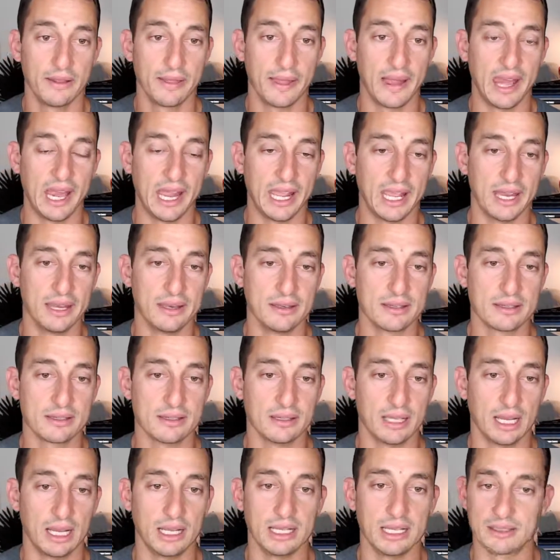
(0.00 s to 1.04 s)
and
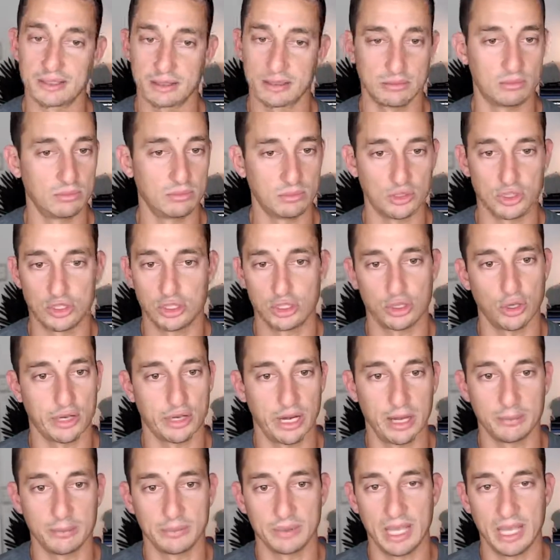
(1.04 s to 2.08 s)
it's shot
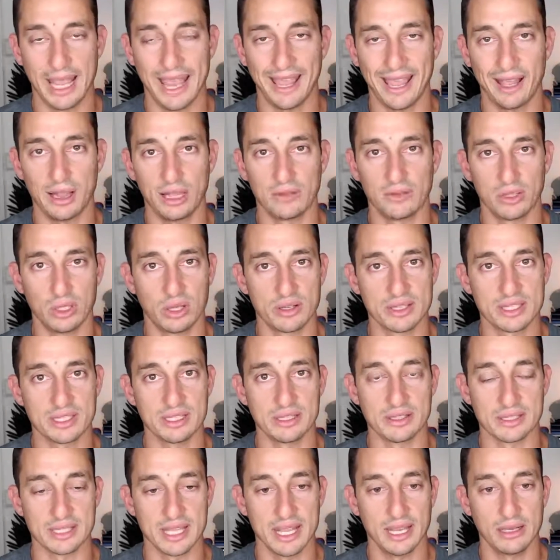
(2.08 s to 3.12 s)
up a hell of a lot
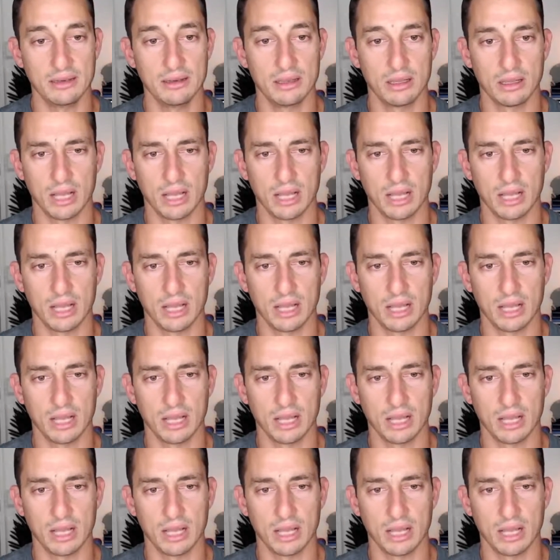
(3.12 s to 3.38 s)
since then.